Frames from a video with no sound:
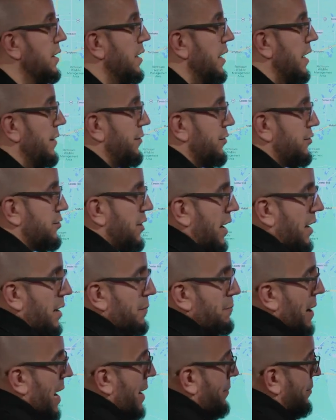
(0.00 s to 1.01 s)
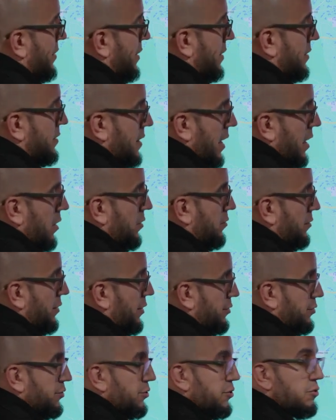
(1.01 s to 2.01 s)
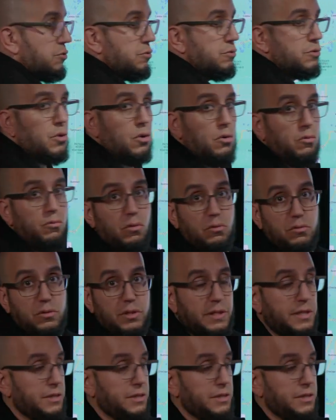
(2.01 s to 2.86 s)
if you're trying to map things out, there's two toll roads that